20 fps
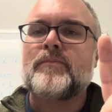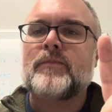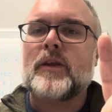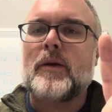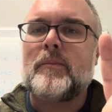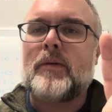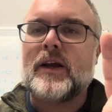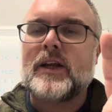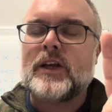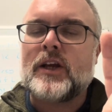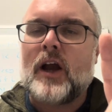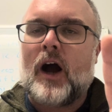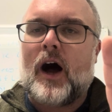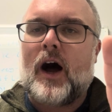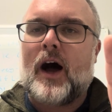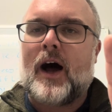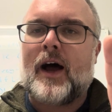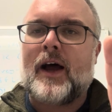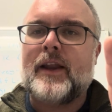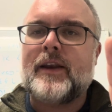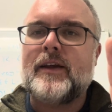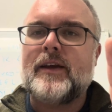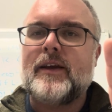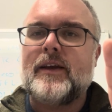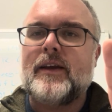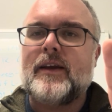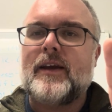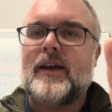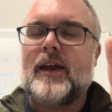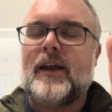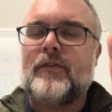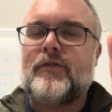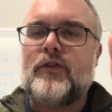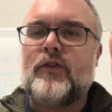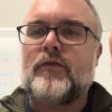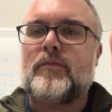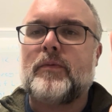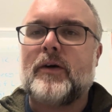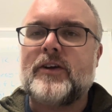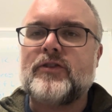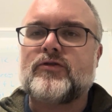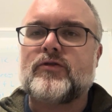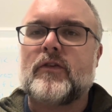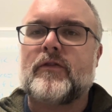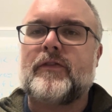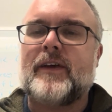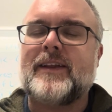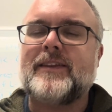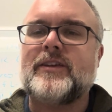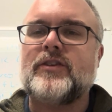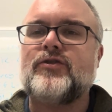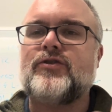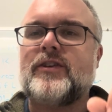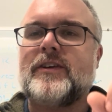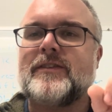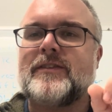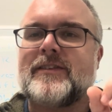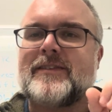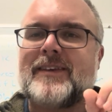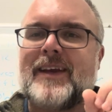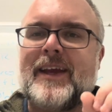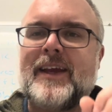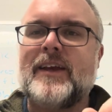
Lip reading: But God, if you've placed your faith in Jesus,